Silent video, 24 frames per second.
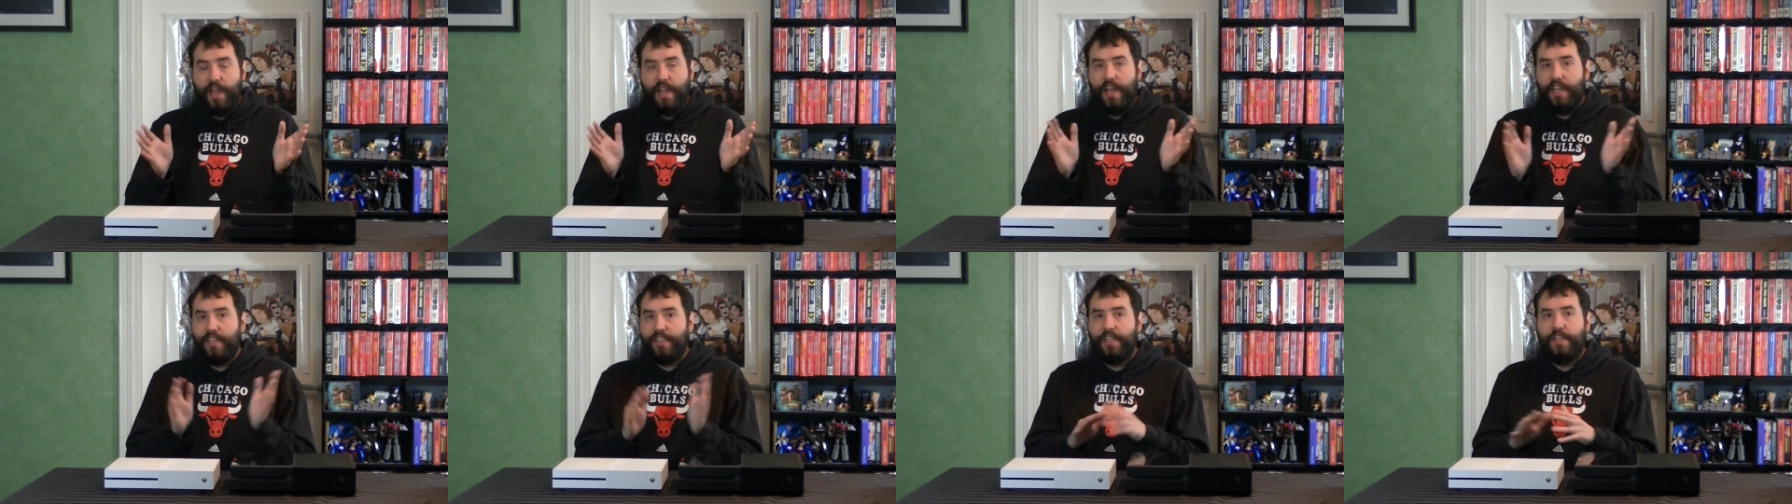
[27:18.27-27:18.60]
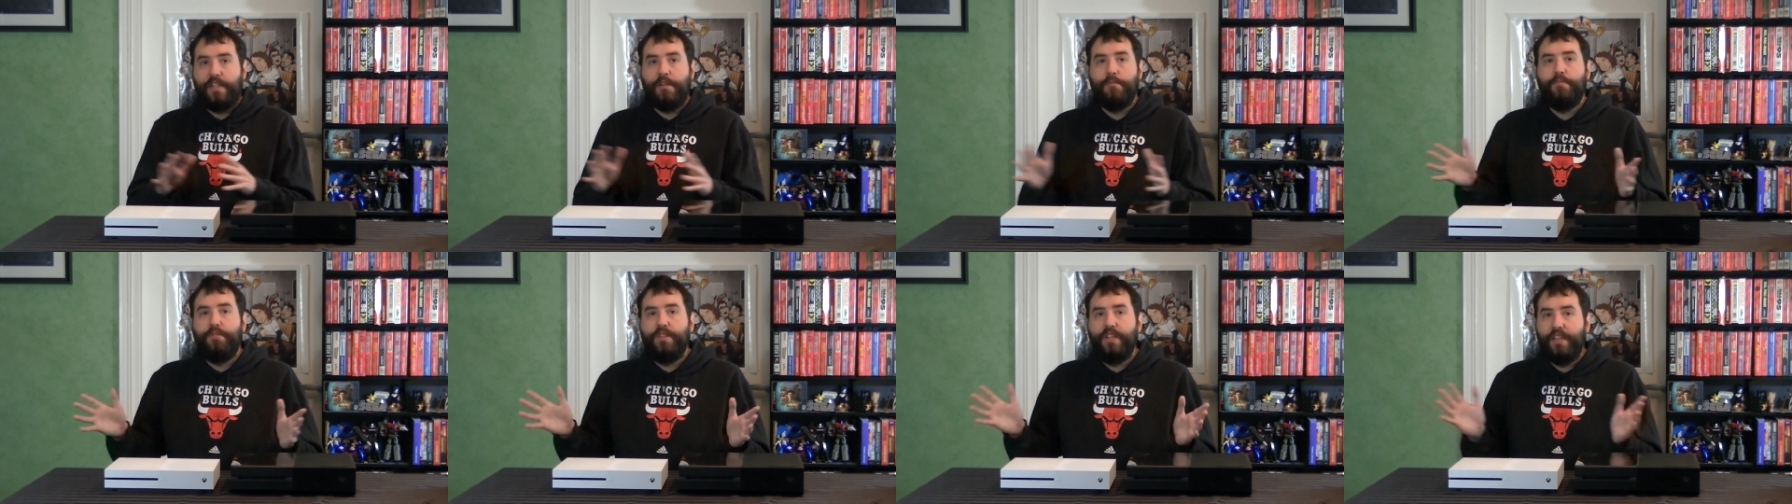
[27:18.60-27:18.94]
it's a
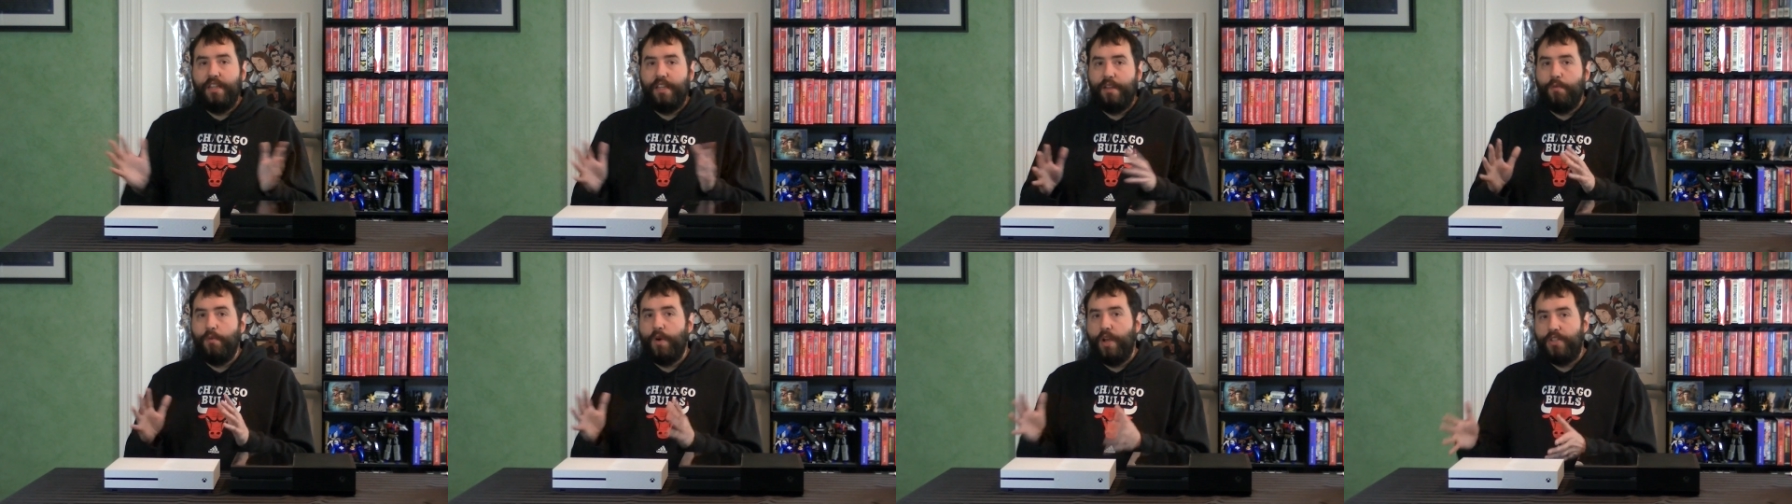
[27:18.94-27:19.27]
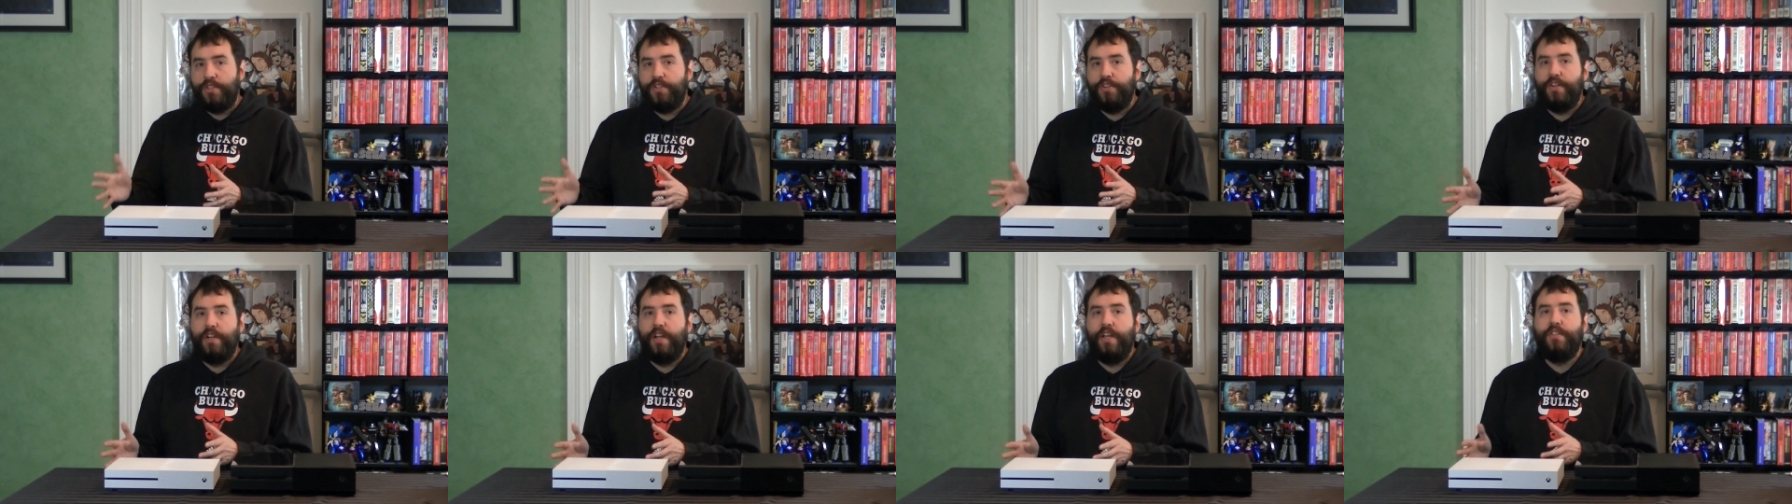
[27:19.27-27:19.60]
completely
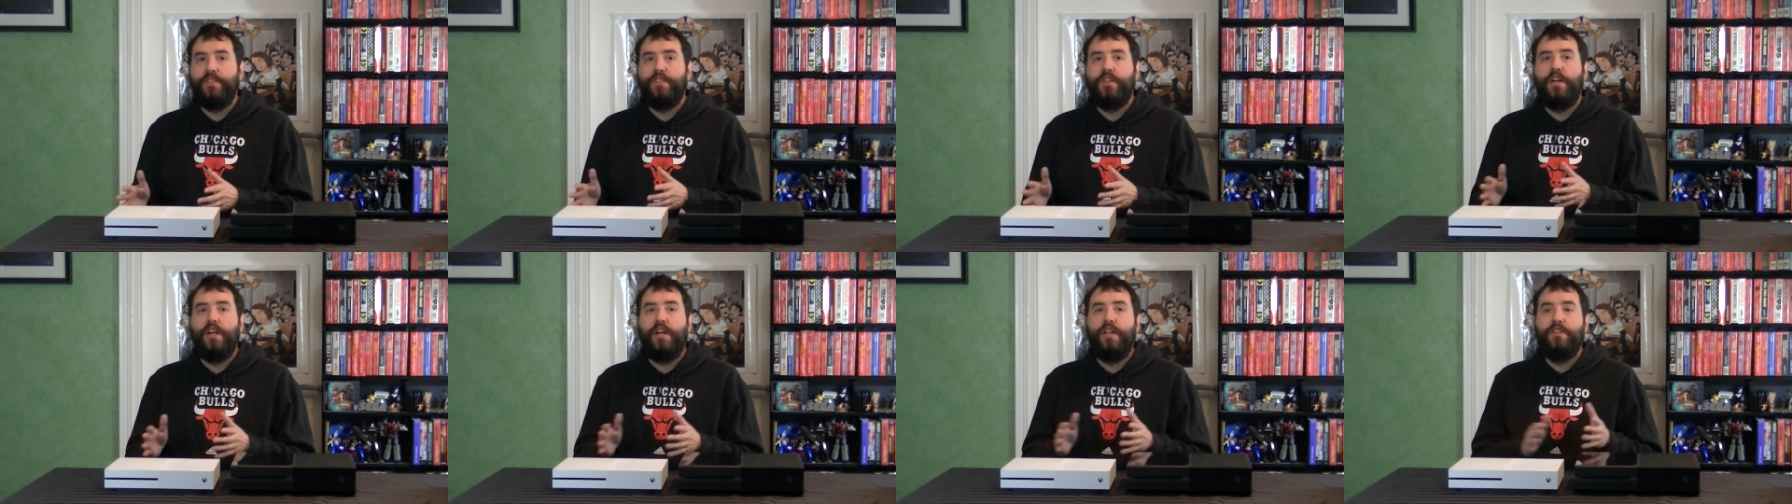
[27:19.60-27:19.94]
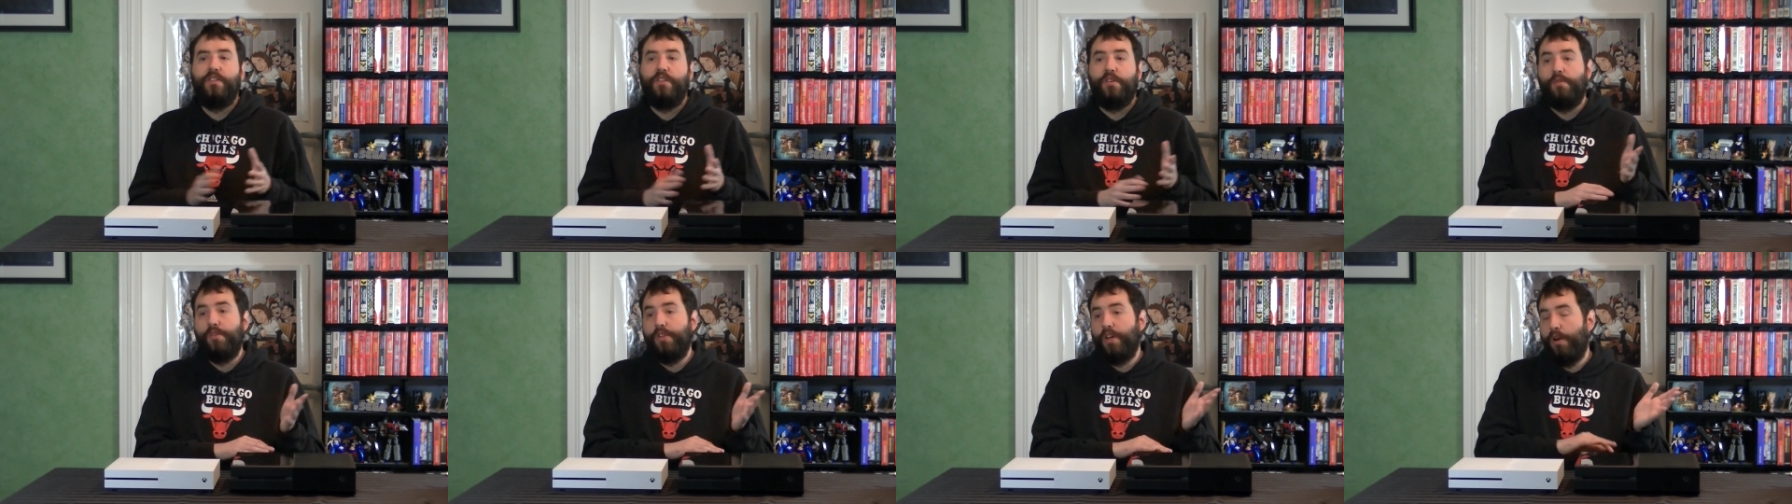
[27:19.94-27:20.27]
westernized
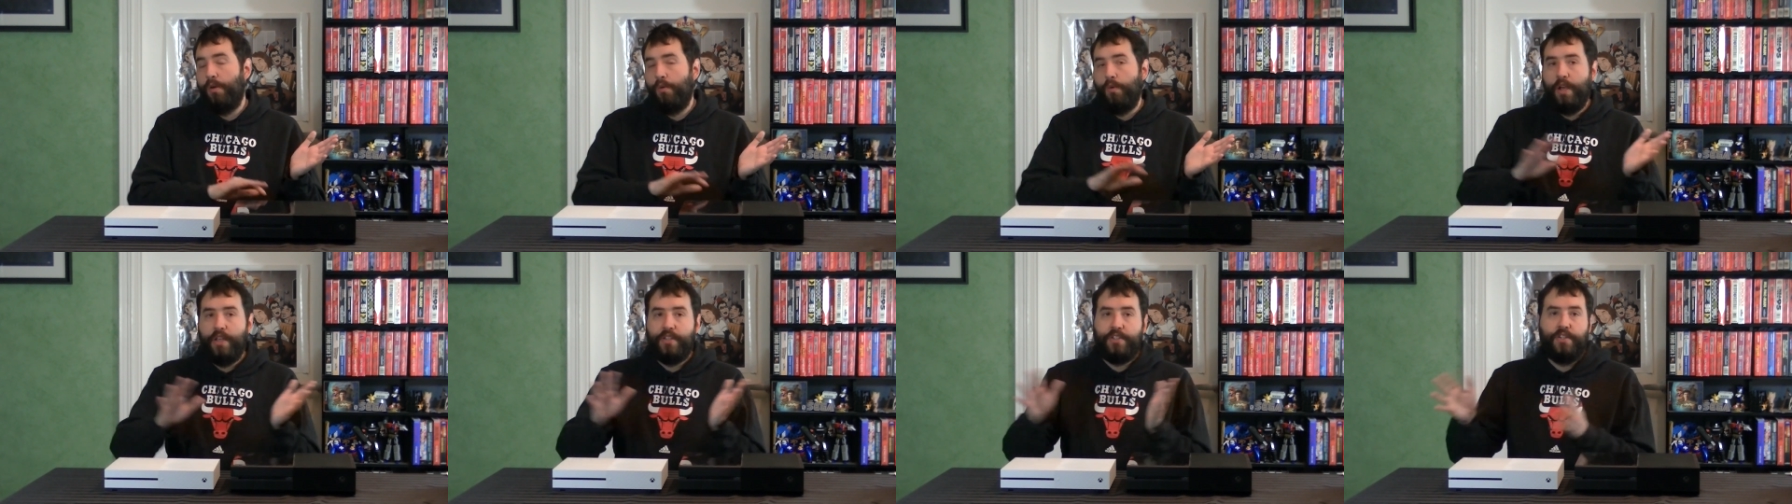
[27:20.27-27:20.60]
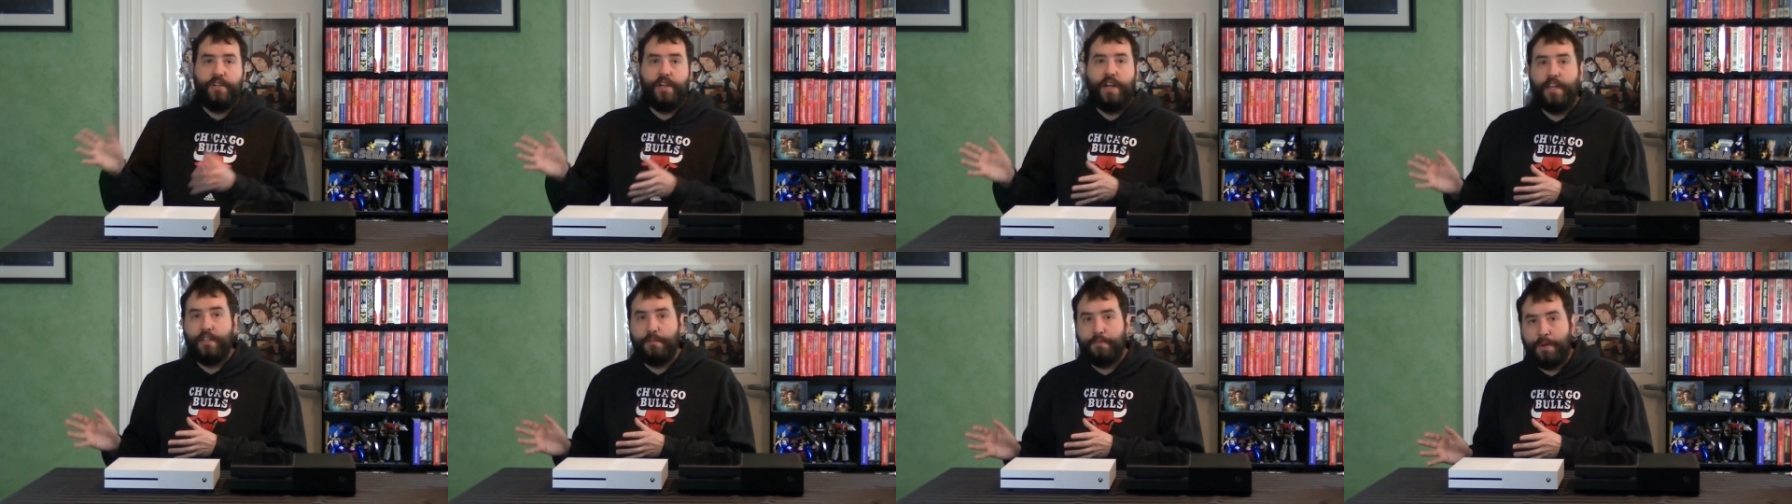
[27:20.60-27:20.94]
console with all
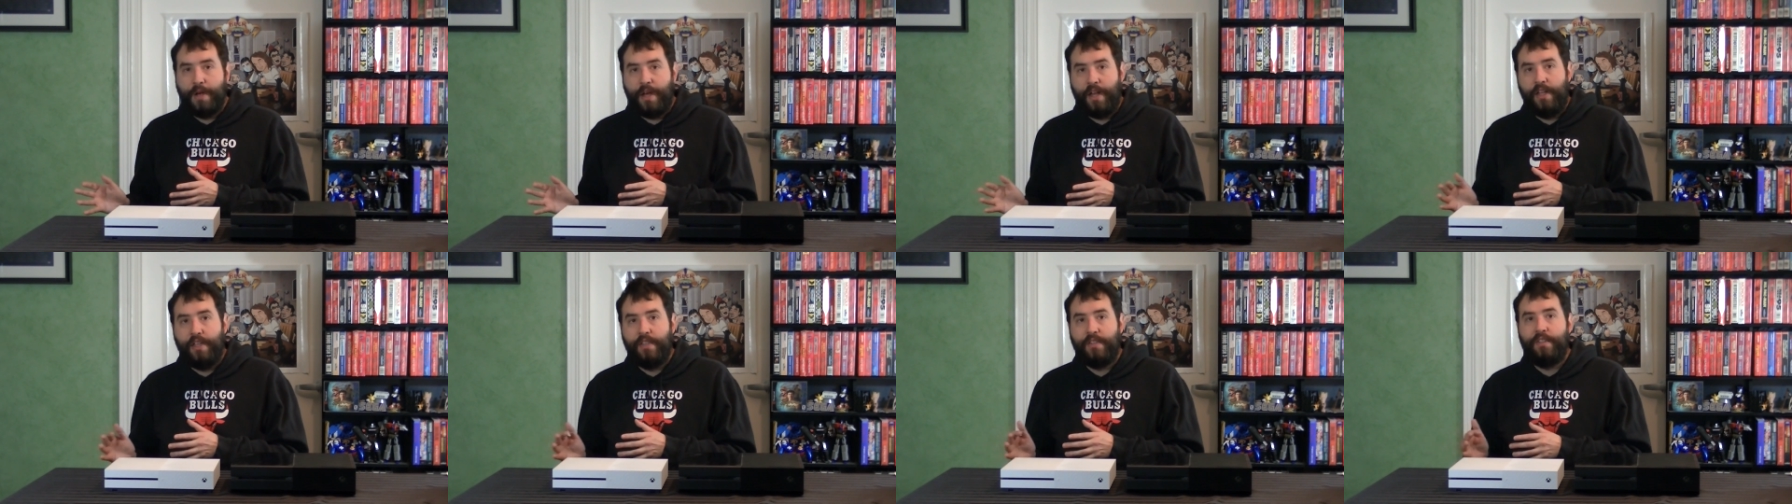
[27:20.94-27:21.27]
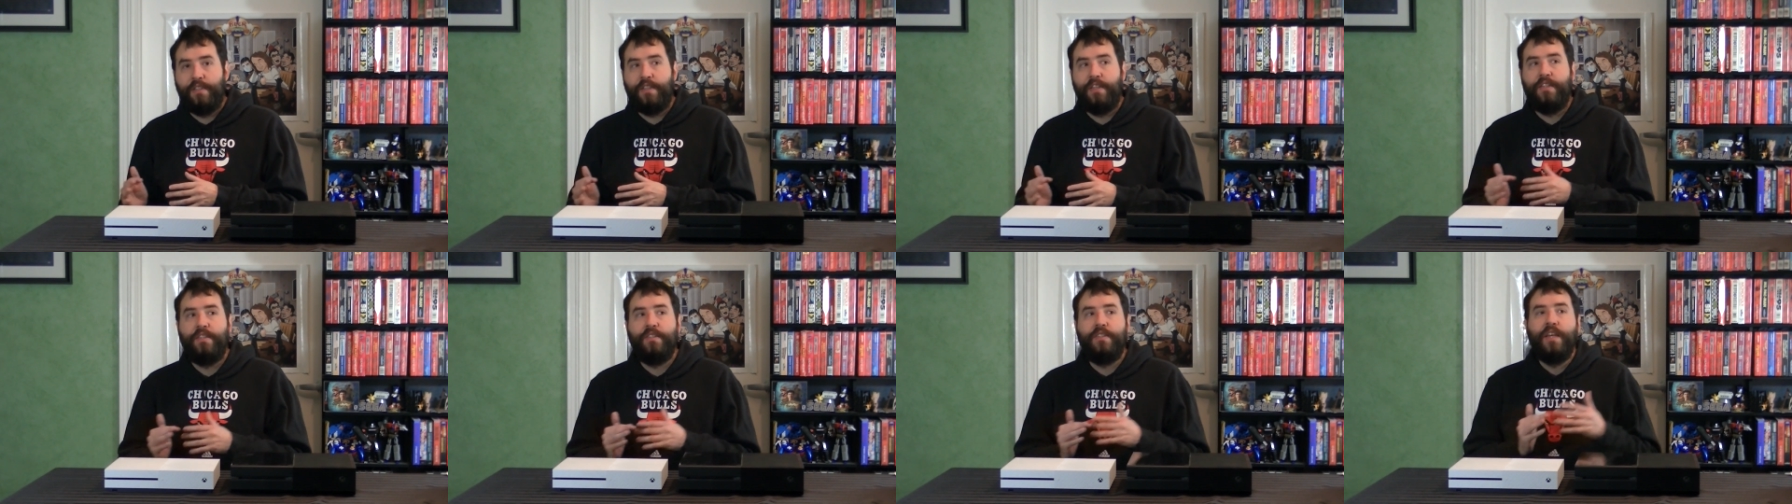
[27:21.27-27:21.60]
westernized
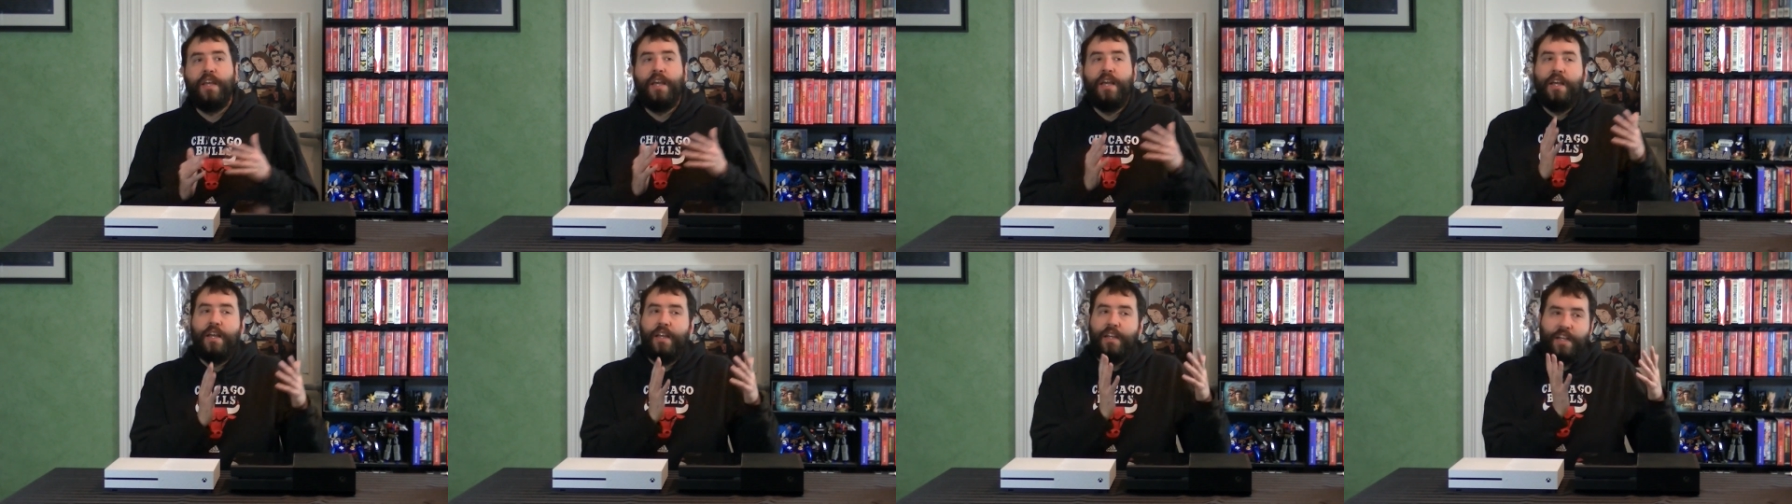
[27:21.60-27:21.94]
policies